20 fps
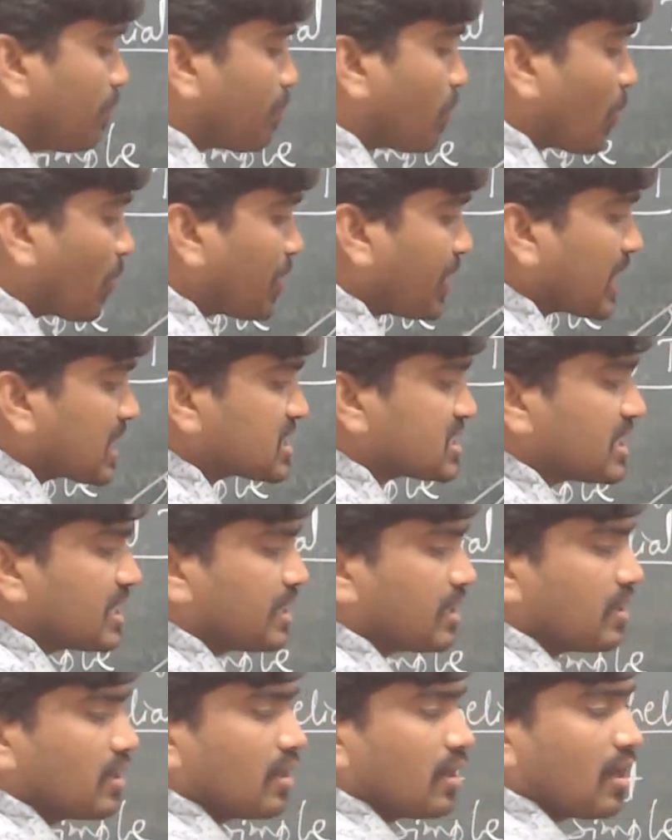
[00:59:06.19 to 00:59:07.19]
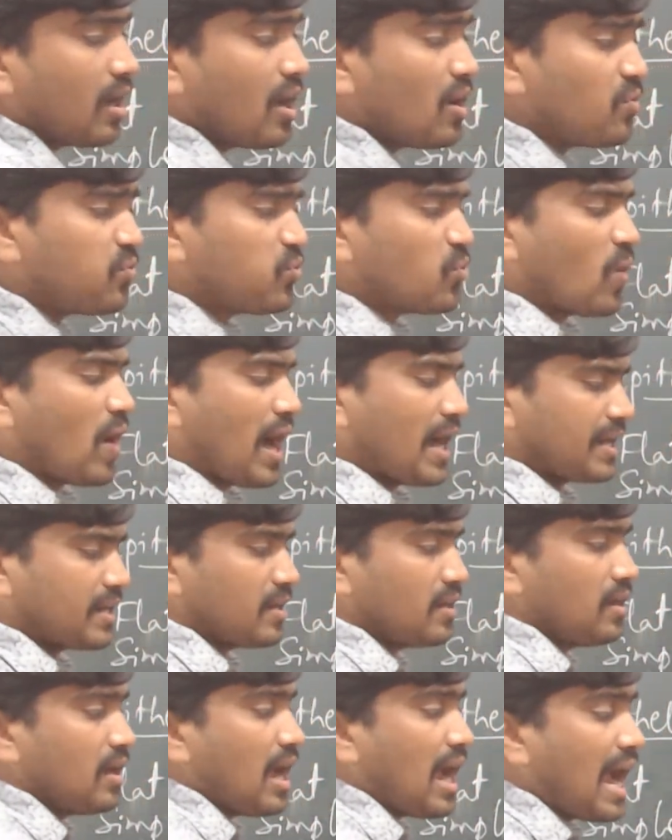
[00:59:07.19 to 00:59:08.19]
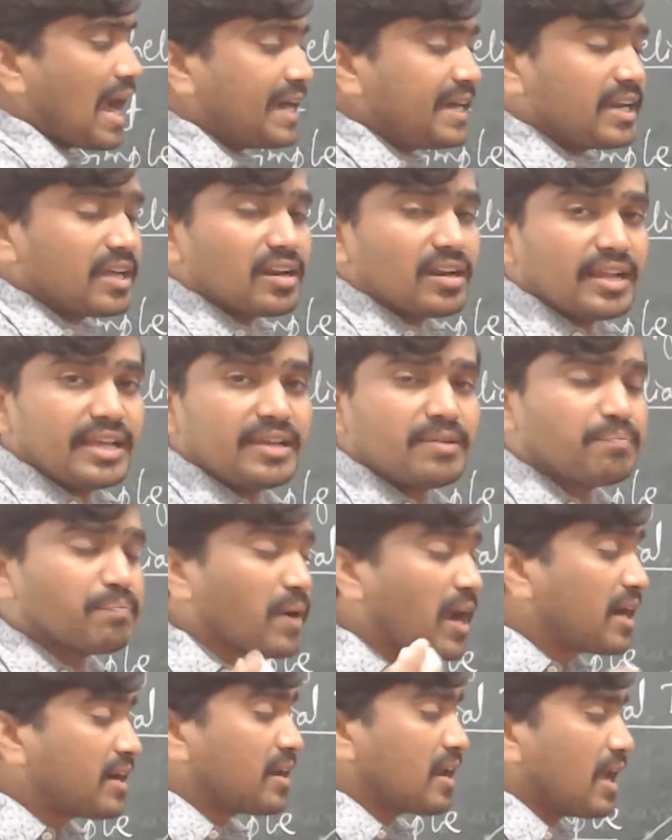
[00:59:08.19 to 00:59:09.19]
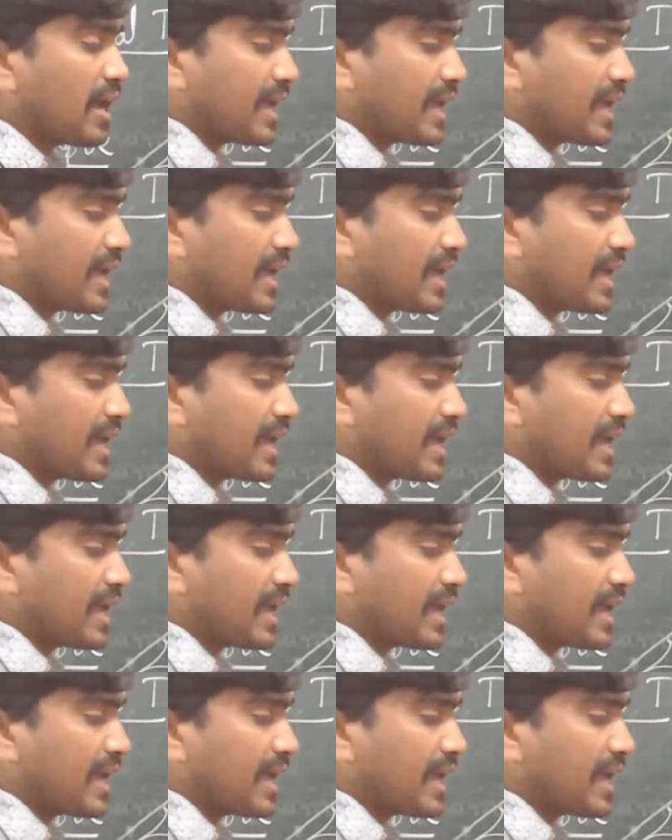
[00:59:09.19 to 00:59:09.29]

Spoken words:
protection of what? Underlying part